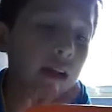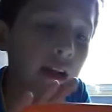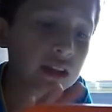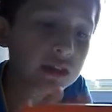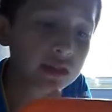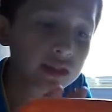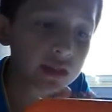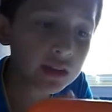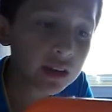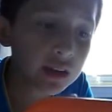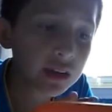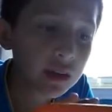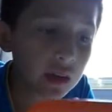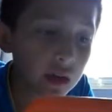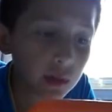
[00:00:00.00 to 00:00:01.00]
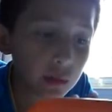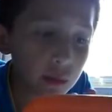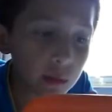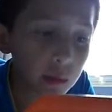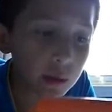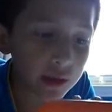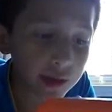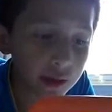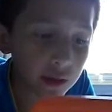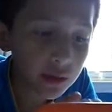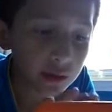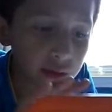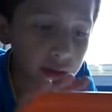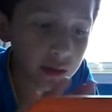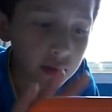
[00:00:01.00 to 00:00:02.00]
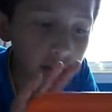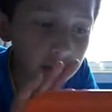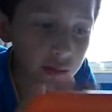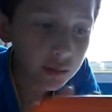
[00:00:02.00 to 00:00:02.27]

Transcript: I just need one more kill and I'll